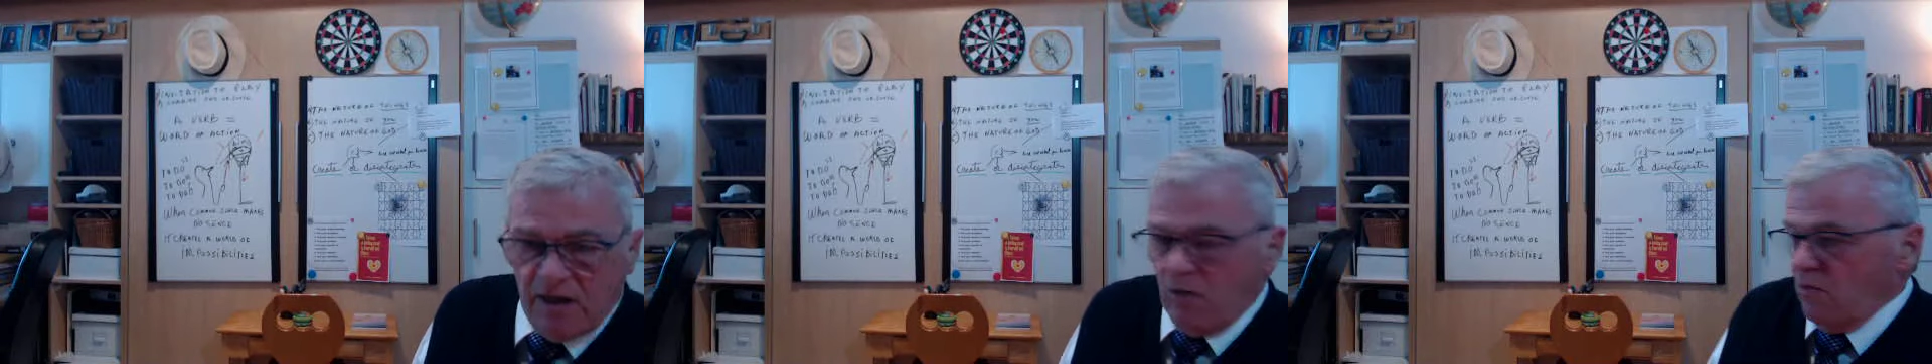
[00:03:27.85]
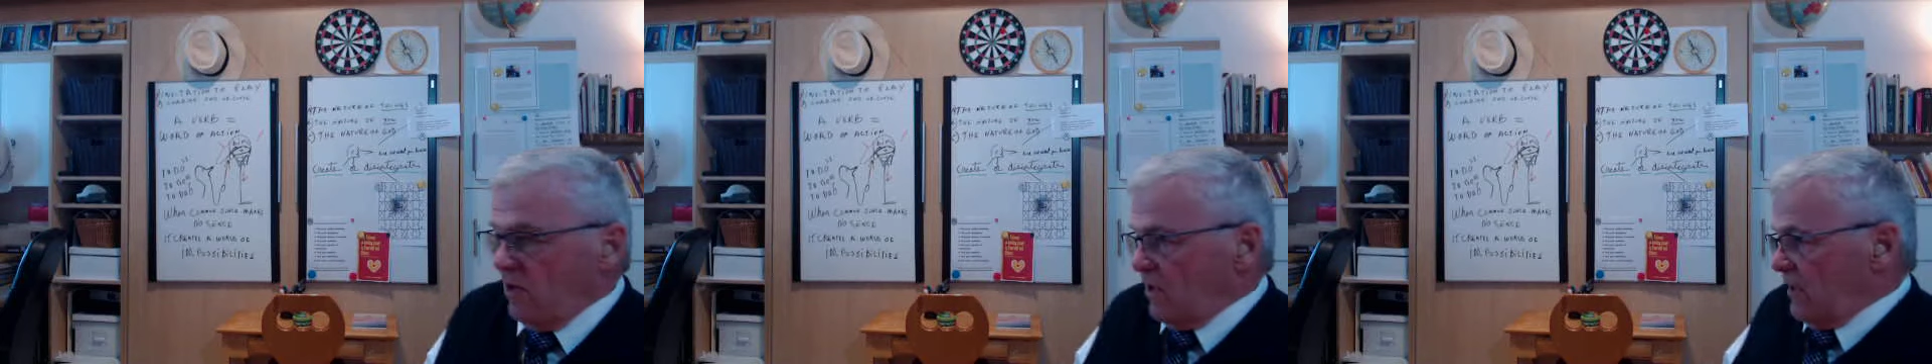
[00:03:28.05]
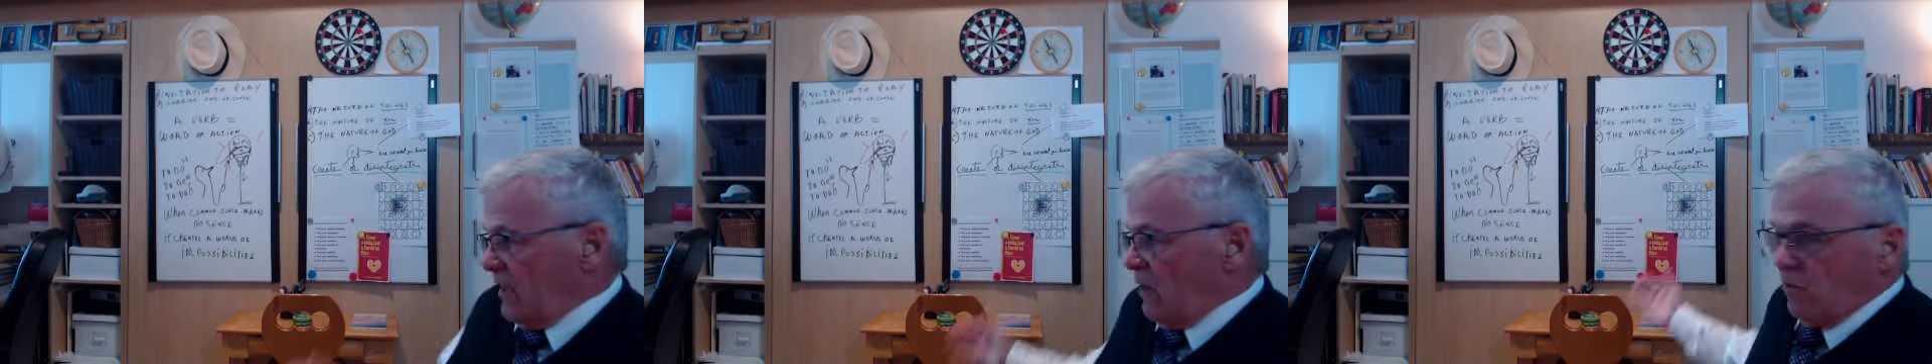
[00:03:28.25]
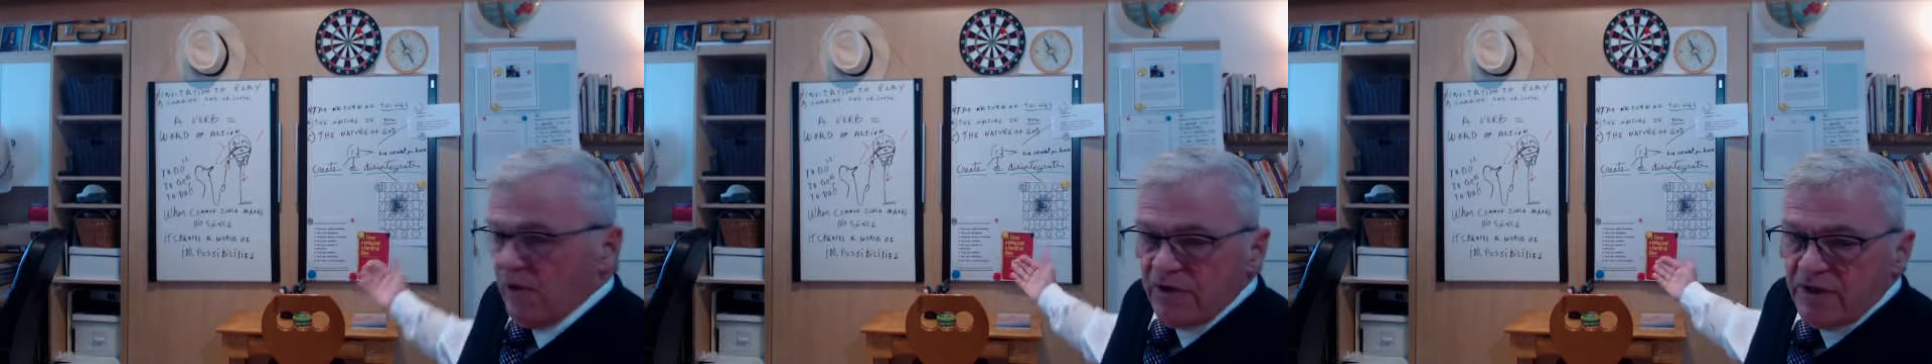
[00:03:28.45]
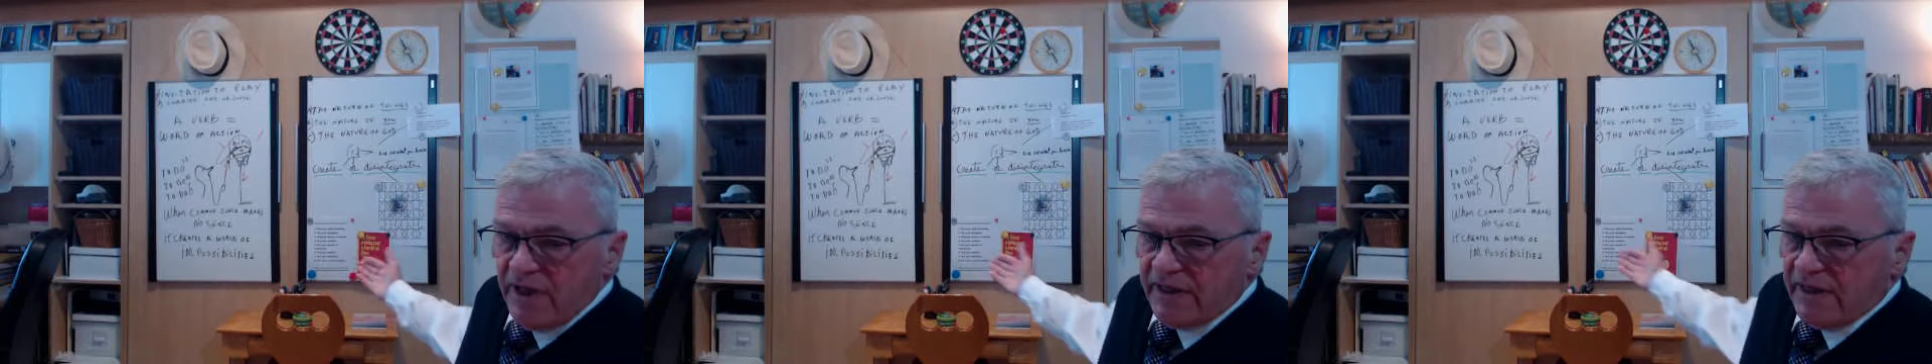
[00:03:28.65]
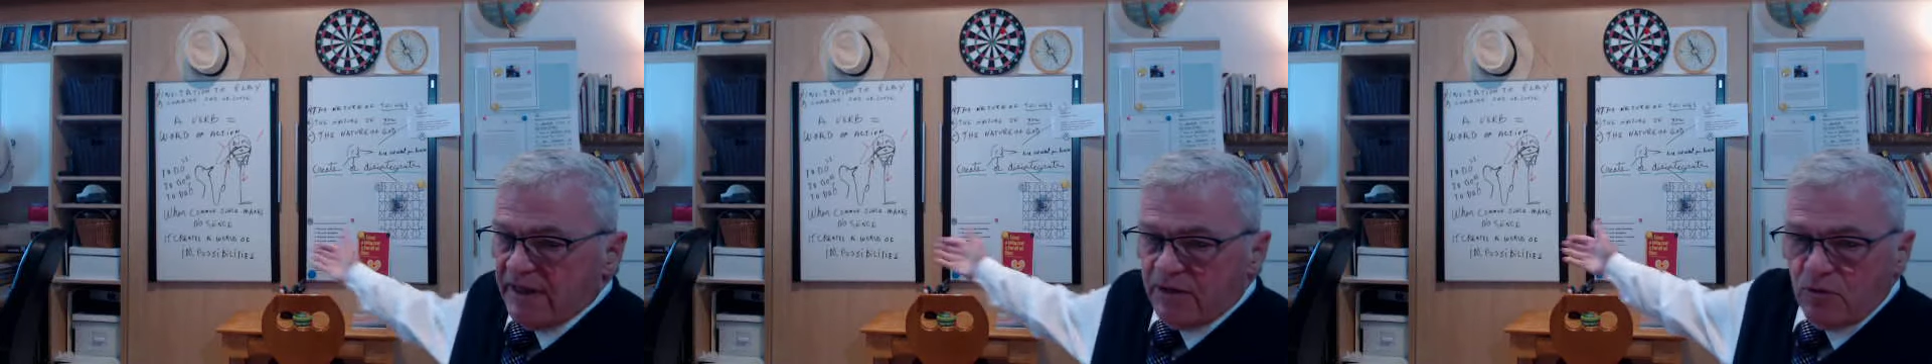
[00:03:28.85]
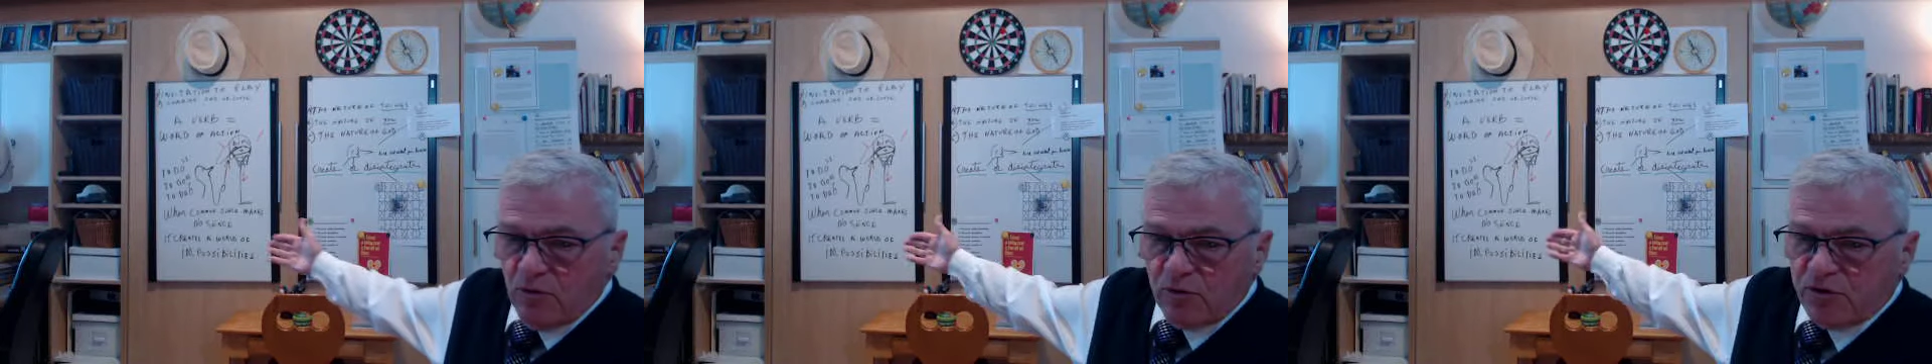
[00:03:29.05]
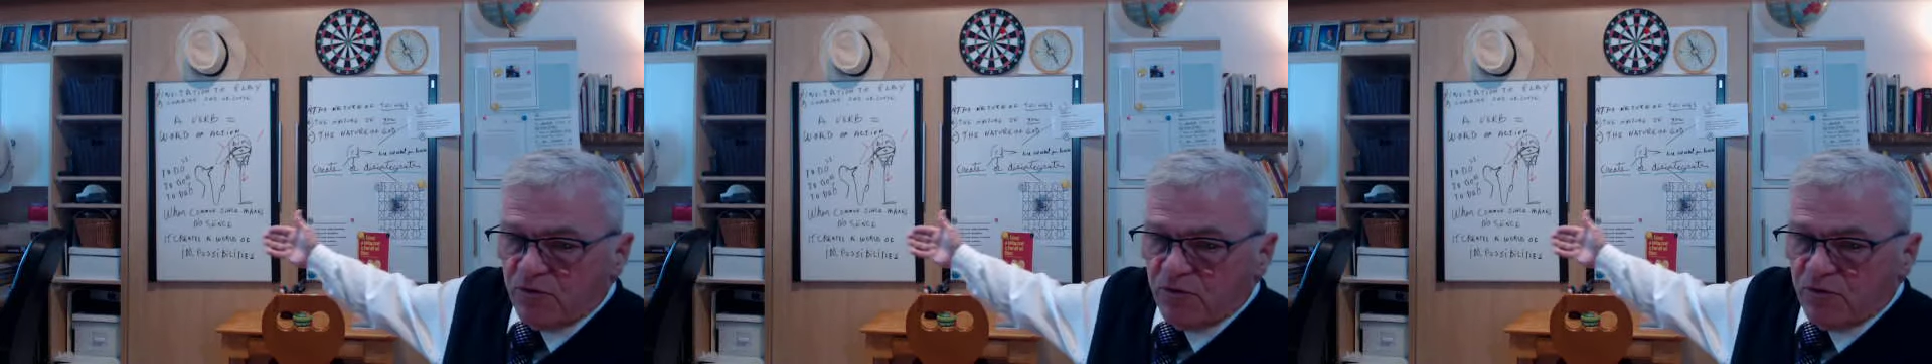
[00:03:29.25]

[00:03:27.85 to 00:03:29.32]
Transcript: well, I will not get those